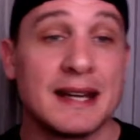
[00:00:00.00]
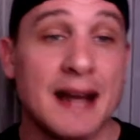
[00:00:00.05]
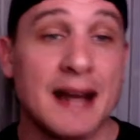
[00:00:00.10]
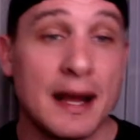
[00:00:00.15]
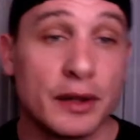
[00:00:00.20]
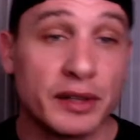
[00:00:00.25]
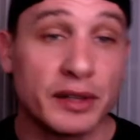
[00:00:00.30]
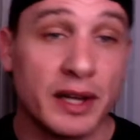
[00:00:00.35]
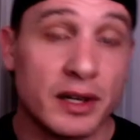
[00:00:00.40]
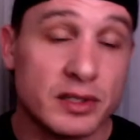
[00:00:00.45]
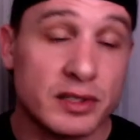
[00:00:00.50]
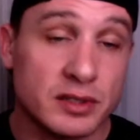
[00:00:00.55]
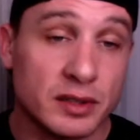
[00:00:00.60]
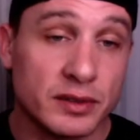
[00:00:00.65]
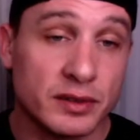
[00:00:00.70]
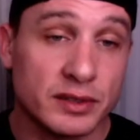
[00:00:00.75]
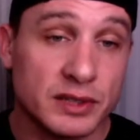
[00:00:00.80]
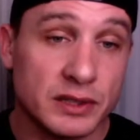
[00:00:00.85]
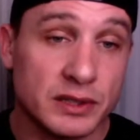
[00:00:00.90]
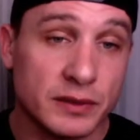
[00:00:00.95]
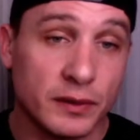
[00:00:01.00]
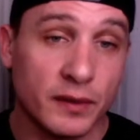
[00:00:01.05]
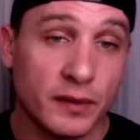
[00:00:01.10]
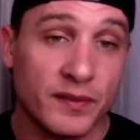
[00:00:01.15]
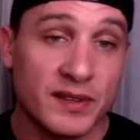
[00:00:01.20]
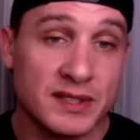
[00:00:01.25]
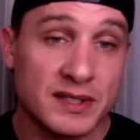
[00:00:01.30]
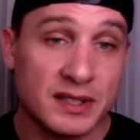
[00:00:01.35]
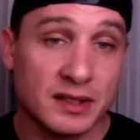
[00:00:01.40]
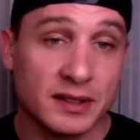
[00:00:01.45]
healthcare services for
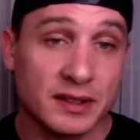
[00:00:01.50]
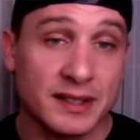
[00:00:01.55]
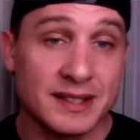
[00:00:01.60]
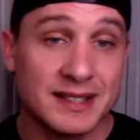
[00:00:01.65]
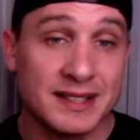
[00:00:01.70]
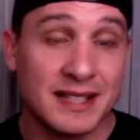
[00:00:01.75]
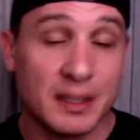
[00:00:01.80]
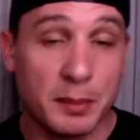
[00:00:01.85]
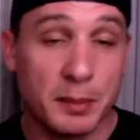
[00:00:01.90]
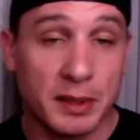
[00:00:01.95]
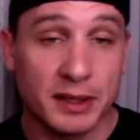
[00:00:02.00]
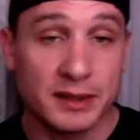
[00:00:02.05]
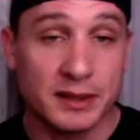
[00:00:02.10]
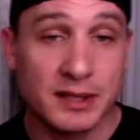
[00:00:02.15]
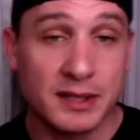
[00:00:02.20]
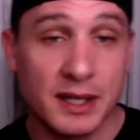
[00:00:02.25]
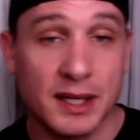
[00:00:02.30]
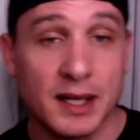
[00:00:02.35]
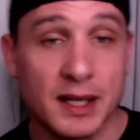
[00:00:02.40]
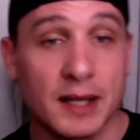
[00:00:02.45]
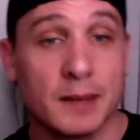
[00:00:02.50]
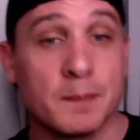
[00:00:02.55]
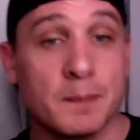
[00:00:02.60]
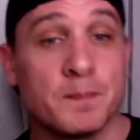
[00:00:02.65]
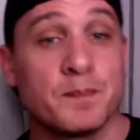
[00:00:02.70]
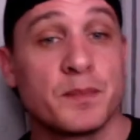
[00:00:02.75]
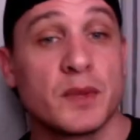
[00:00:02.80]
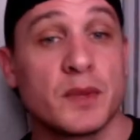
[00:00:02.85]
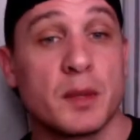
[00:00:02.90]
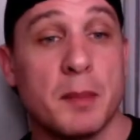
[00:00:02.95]
physically debilitating
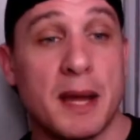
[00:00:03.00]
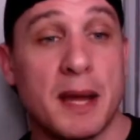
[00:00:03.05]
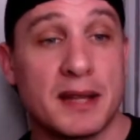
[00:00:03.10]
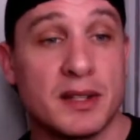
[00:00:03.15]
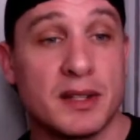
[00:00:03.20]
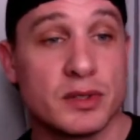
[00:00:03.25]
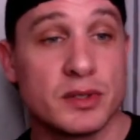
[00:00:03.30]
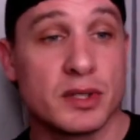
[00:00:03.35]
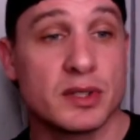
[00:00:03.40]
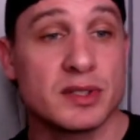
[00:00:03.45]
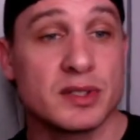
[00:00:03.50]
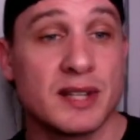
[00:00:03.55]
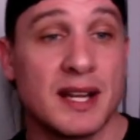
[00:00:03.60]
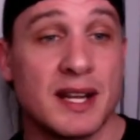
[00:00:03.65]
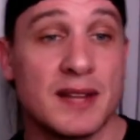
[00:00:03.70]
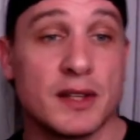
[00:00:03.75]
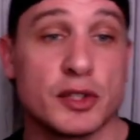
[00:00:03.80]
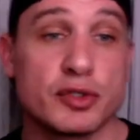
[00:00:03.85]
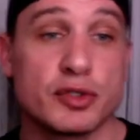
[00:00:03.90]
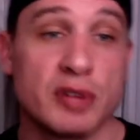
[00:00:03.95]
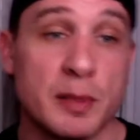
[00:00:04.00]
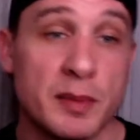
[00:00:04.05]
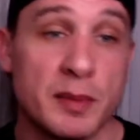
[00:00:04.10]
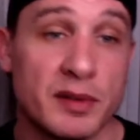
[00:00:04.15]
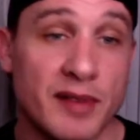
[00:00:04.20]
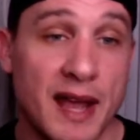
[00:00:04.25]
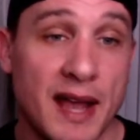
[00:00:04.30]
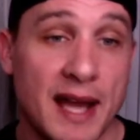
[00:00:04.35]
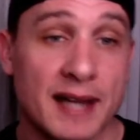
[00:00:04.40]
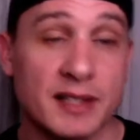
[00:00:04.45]
meth users, and the treatment
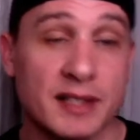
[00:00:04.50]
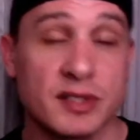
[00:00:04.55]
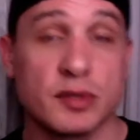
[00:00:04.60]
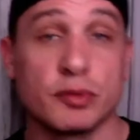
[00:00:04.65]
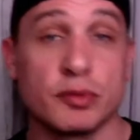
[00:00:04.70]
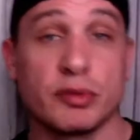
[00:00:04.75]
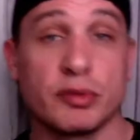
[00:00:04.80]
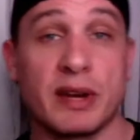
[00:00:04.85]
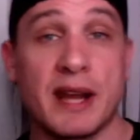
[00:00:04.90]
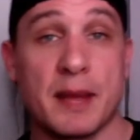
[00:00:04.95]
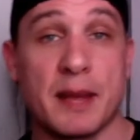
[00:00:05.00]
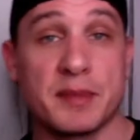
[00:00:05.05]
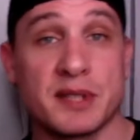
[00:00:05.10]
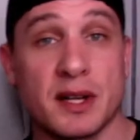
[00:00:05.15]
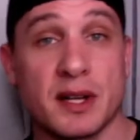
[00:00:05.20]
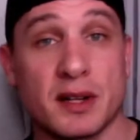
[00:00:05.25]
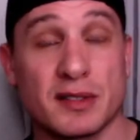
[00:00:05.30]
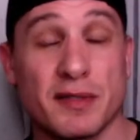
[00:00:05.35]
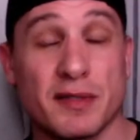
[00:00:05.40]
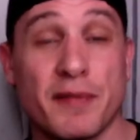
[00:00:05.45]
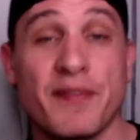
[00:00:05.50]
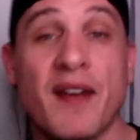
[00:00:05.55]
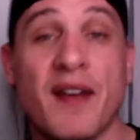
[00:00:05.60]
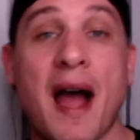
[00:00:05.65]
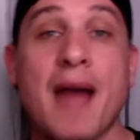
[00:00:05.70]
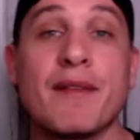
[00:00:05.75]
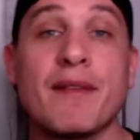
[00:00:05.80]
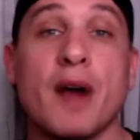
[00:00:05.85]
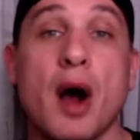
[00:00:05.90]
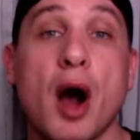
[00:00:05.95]
of addicts through rehab centers.
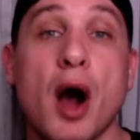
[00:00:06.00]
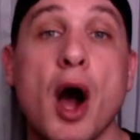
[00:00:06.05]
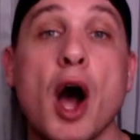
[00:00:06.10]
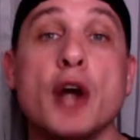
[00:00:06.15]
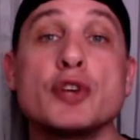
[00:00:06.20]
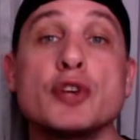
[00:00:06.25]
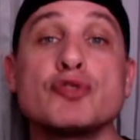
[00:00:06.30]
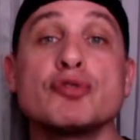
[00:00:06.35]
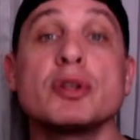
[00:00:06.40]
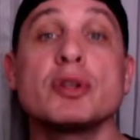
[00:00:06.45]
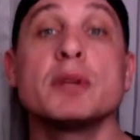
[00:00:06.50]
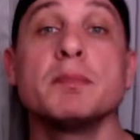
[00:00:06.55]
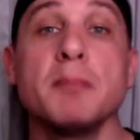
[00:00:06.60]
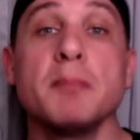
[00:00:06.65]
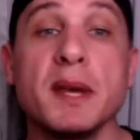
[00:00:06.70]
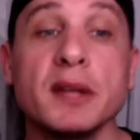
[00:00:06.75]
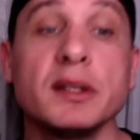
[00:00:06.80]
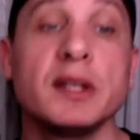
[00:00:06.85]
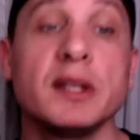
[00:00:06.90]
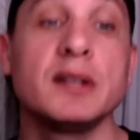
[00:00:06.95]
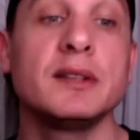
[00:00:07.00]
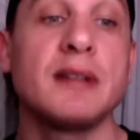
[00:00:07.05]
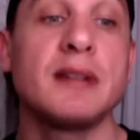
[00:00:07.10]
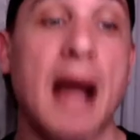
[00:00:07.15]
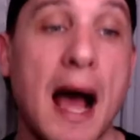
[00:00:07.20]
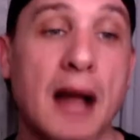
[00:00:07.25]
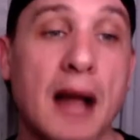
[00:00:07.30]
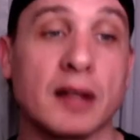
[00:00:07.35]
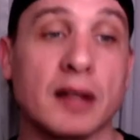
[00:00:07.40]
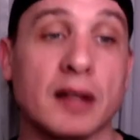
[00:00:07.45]
five hundred million
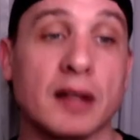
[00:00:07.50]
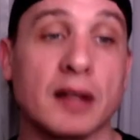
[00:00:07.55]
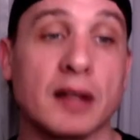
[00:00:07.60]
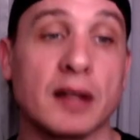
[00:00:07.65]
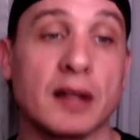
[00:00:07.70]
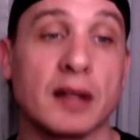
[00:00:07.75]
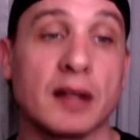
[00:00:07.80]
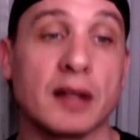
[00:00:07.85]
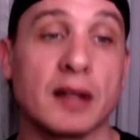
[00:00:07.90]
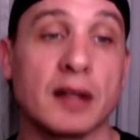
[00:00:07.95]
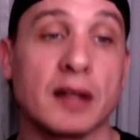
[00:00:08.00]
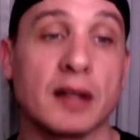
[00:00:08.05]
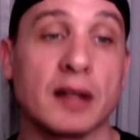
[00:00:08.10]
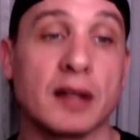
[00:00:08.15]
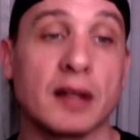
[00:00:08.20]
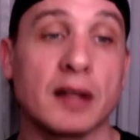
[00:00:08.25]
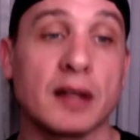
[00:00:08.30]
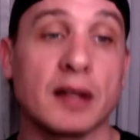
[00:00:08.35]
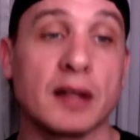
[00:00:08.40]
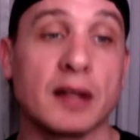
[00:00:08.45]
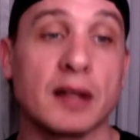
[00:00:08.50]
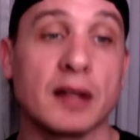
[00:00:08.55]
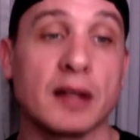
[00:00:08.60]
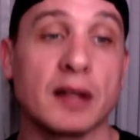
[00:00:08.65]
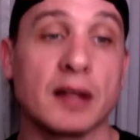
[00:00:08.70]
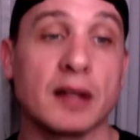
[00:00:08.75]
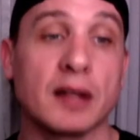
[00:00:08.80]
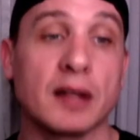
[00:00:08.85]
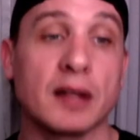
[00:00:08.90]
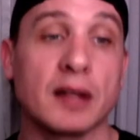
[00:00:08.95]
dollars.
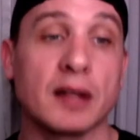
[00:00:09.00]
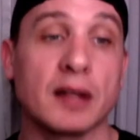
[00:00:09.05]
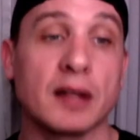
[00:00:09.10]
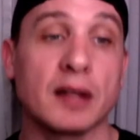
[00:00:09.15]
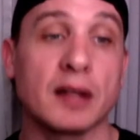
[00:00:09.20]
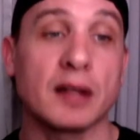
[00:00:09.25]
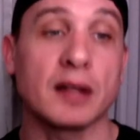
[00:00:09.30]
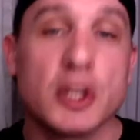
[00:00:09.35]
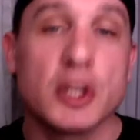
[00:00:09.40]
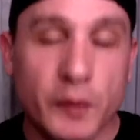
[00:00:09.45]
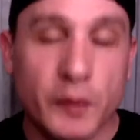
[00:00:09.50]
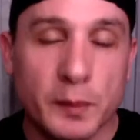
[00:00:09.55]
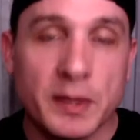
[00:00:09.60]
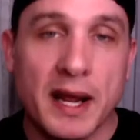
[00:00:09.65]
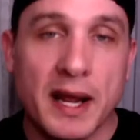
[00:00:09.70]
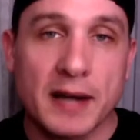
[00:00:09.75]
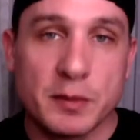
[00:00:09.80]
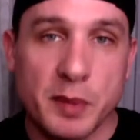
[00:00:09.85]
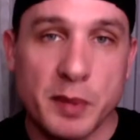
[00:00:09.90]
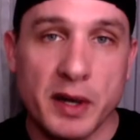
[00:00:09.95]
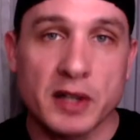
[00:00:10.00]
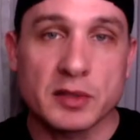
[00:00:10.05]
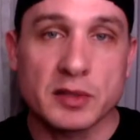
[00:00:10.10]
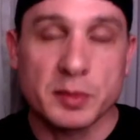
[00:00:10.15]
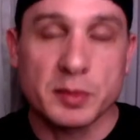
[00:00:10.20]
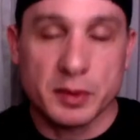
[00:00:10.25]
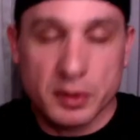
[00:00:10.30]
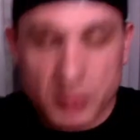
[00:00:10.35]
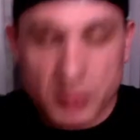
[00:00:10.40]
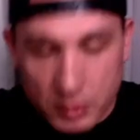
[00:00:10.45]
Not just from taxpayers,
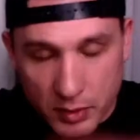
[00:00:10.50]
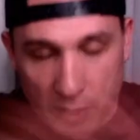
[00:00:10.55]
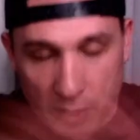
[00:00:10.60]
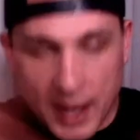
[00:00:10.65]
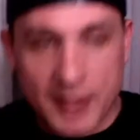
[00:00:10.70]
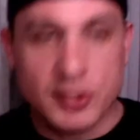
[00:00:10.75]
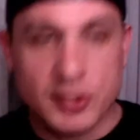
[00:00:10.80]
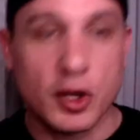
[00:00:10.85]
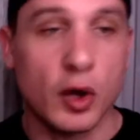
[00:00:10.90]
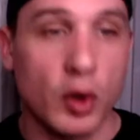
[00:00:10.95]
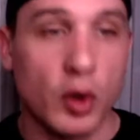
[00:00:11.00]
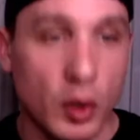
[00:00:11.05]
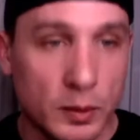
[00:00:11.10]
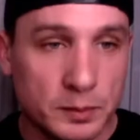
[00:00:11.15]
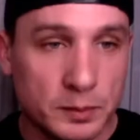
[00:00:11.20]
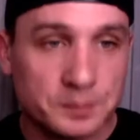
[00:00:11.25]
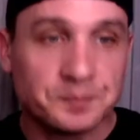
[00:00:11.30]
but as a whole.